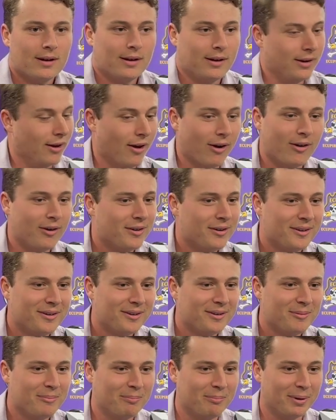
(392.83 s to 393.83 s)
No,
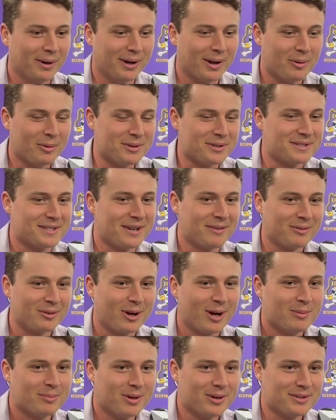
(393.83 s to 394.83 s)
but I was 7
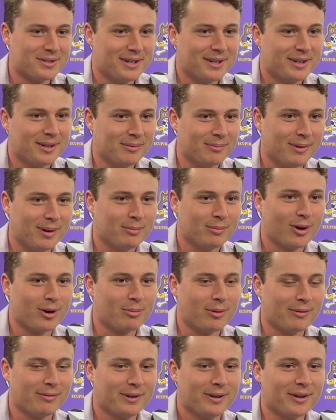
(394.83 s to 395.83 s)
ground balls in and broke
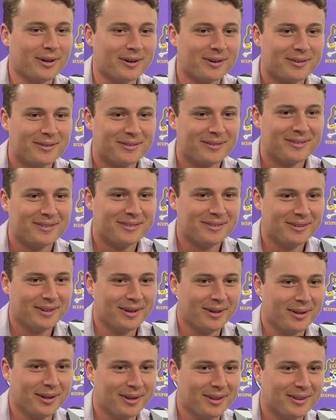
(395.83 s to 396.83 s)
my finger.
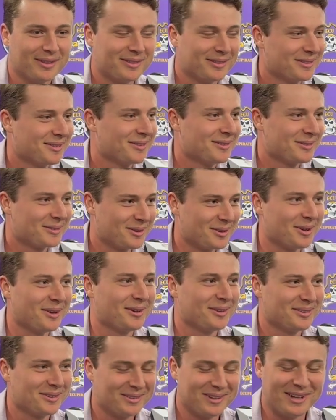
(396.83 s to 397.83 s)

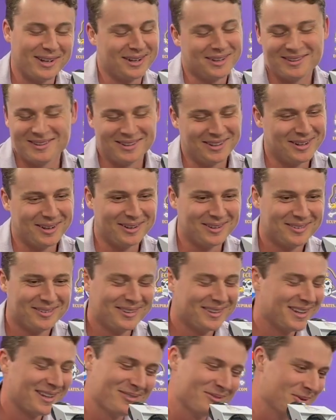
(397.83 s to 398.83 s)

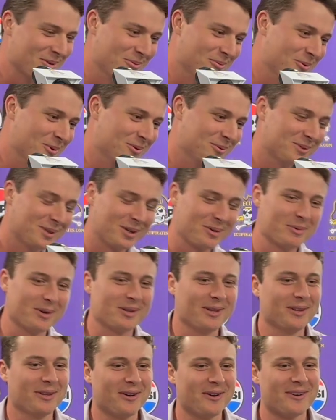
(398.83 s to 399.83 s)
We'll talk about
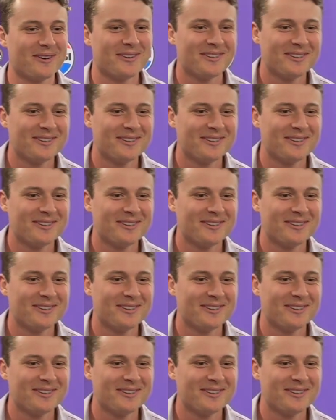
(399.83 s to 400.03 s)
that later.